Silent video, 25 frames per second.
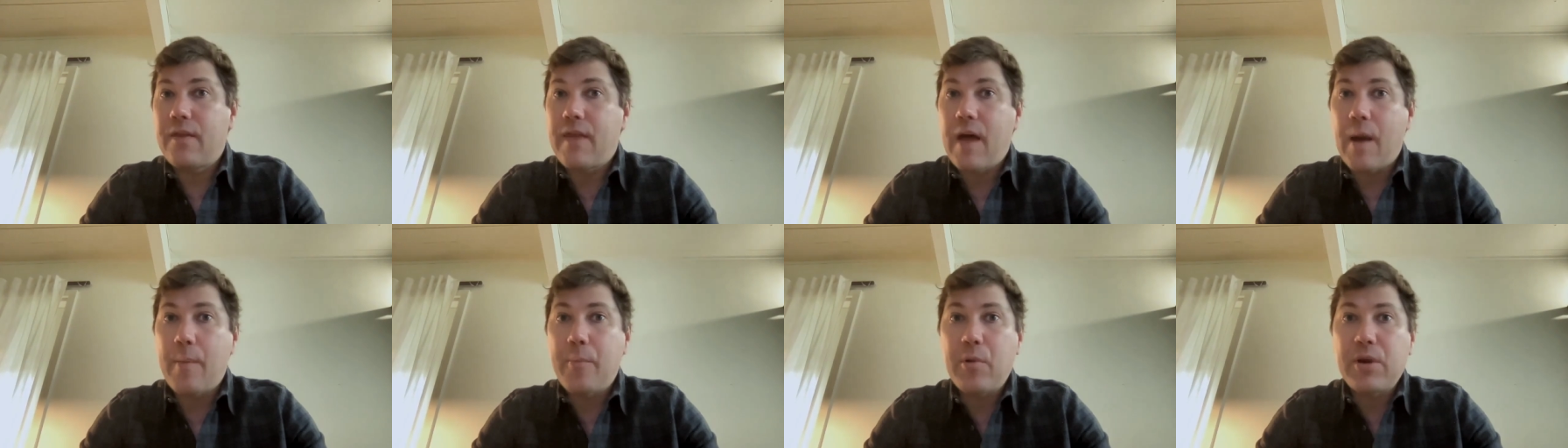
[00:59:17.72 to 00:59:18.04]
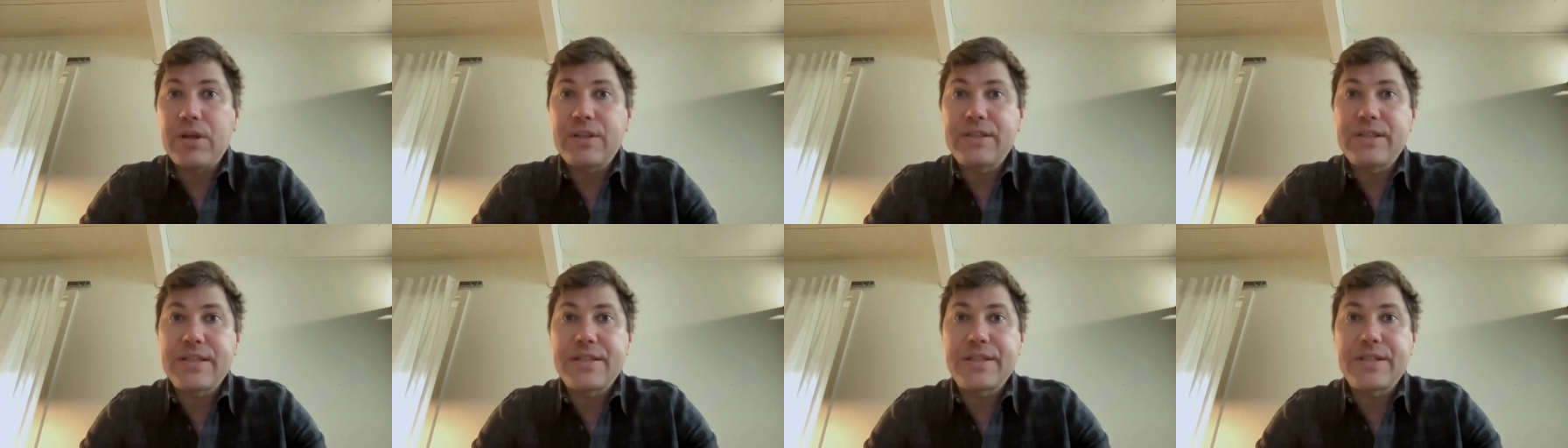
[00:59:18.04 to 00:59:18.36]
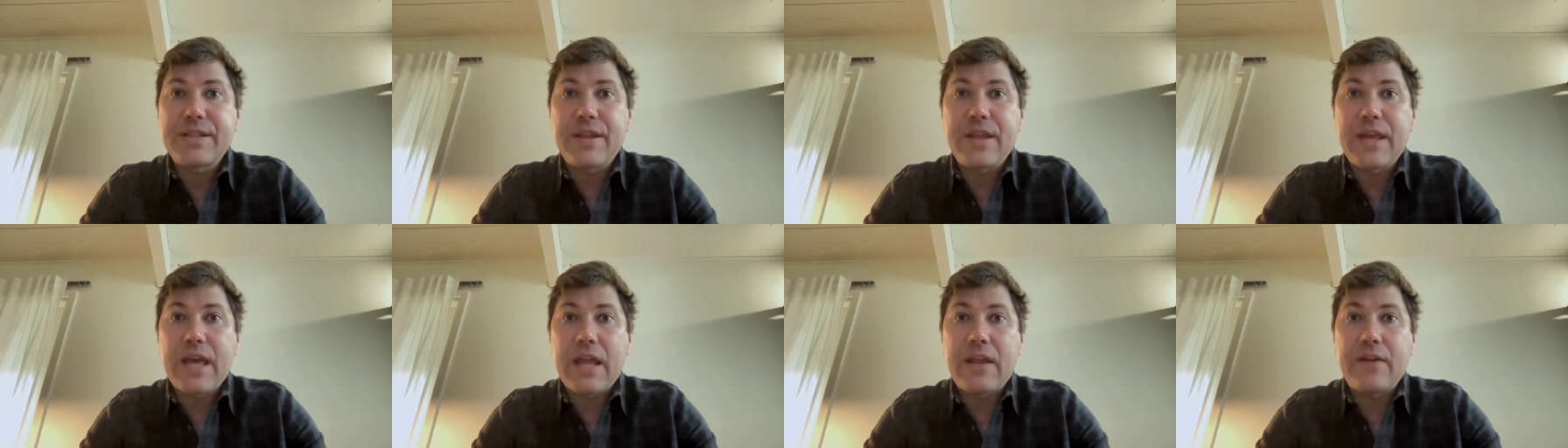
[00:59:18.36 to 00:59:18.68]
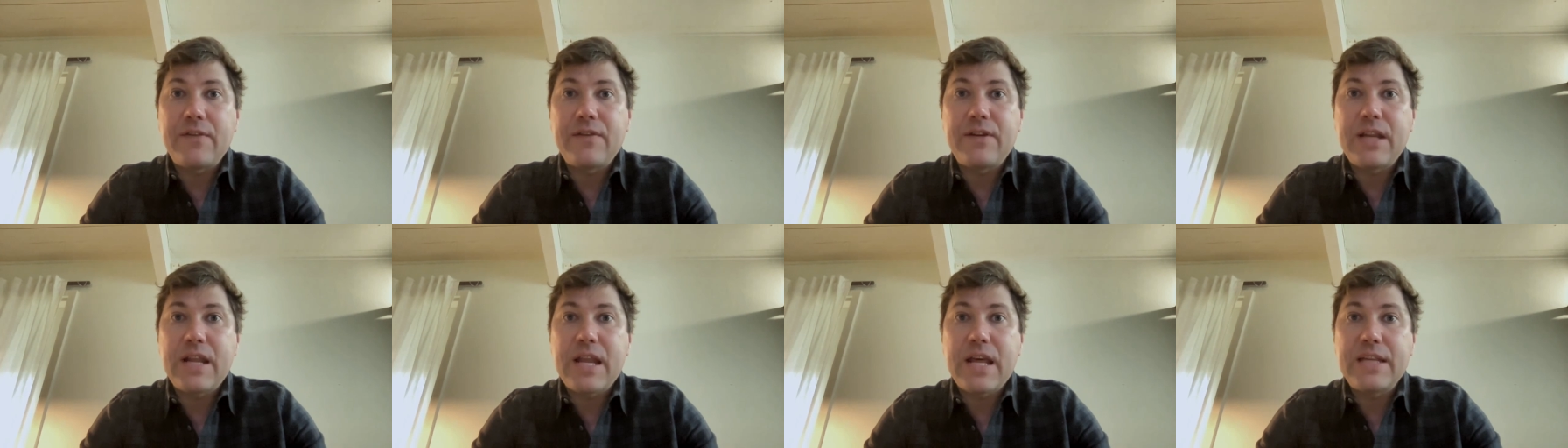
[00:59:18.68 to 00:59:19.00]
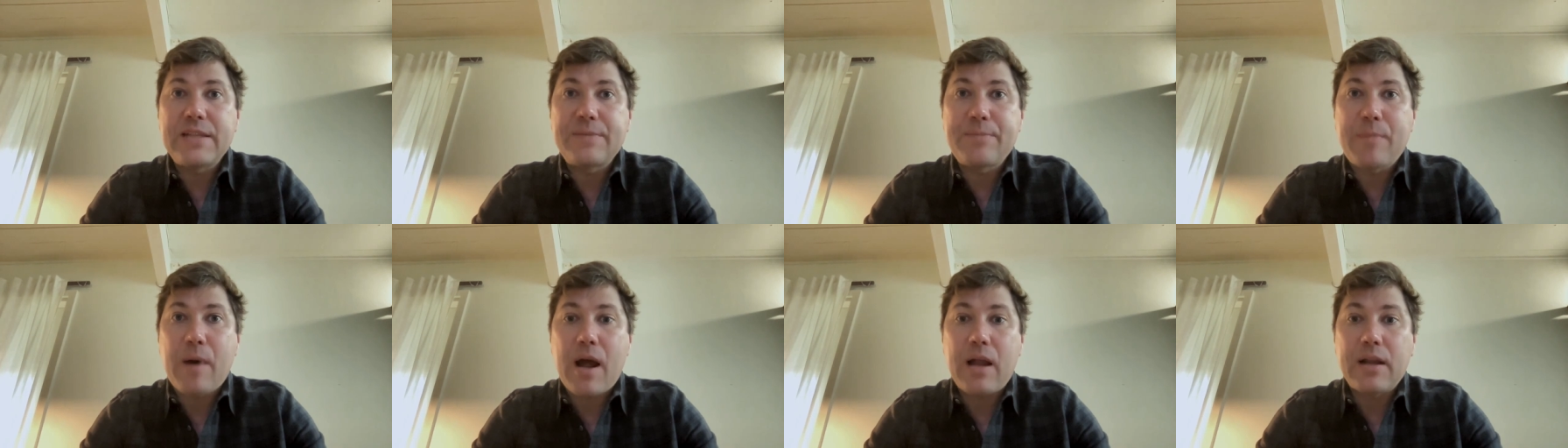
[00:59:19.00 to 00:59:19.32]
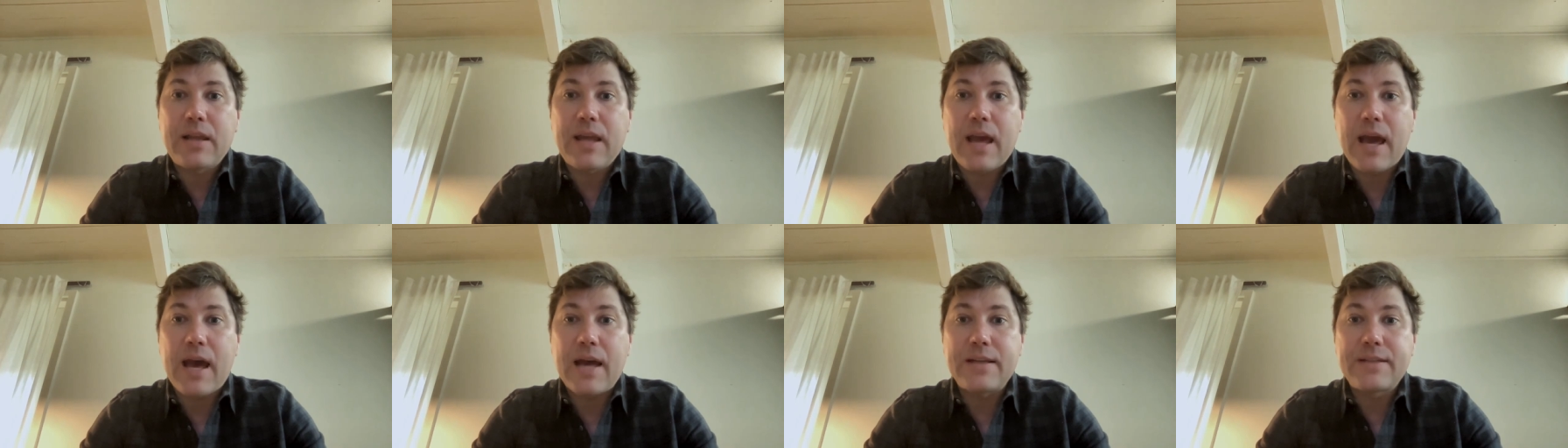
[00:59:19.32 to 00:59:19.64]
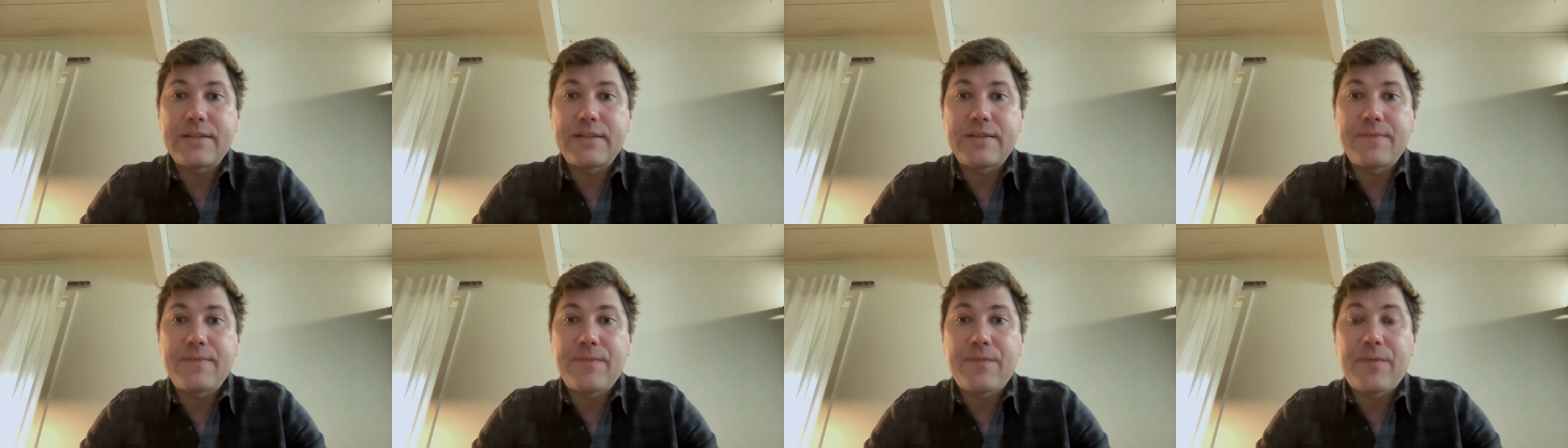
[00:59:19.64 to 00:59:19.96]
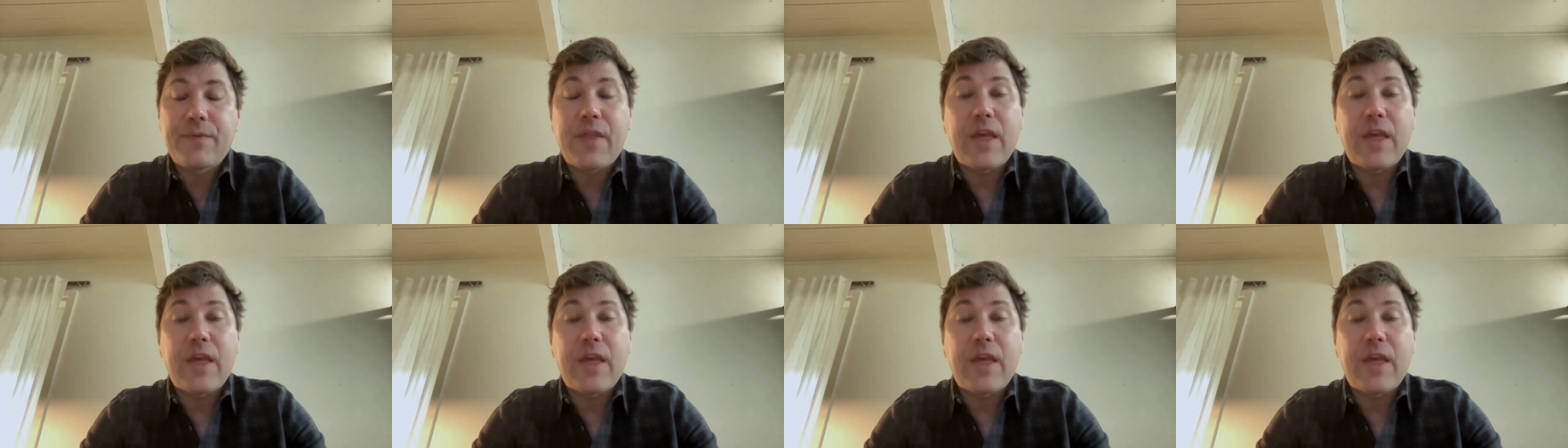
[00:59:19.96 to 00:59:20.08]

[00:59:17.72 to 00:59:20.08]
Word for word: That brings us to the end of today's podcast.